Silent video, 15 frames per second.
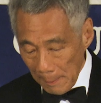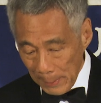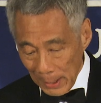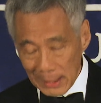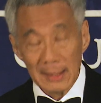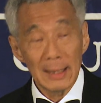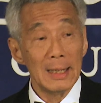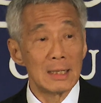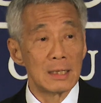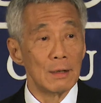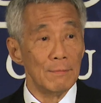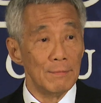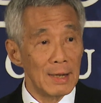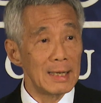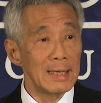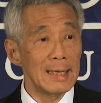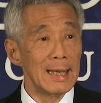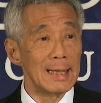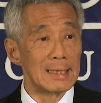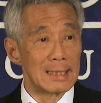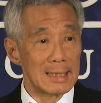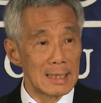but its very
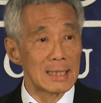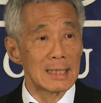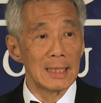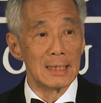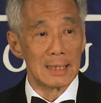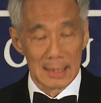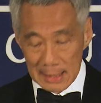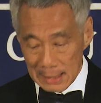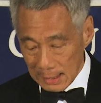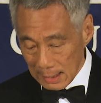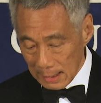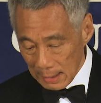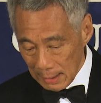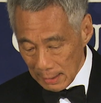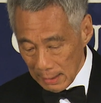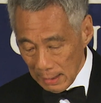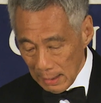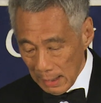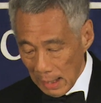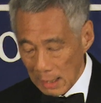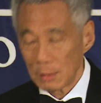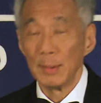existence
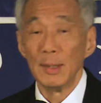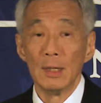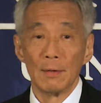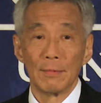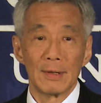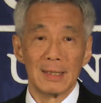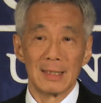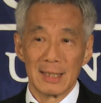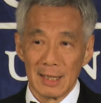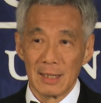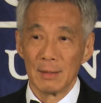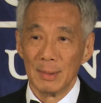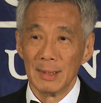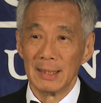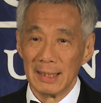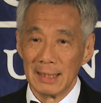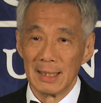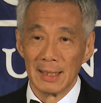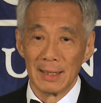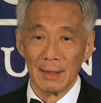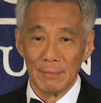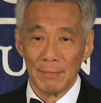has been of considerable
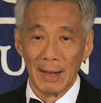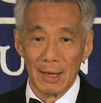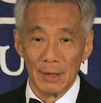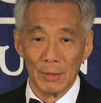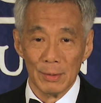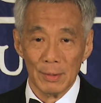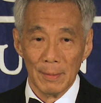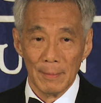deterrent value.